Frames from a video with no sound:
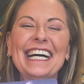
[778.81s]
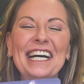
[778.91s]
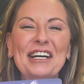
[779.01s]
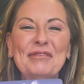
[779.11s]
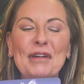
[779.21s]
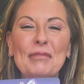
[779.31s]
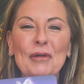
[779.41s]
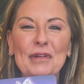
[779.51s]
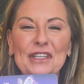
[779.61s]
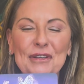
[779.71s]

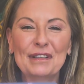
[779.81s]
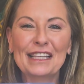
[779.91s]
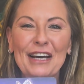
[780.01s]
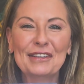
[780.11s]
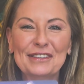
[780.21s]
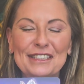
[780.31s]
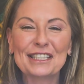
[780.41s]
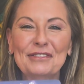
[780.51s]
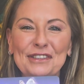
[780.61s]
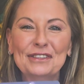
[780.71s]
But when you allow
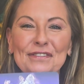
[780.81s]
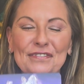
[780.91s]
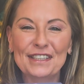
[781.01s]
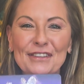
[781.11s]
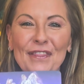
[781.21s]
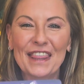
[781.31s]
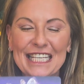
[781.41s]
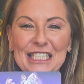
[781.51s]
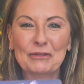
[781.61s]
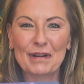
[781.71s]
yourself to feel
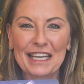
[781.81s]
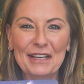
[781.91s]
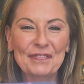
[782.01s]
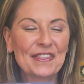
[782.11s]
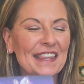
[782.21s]
this way,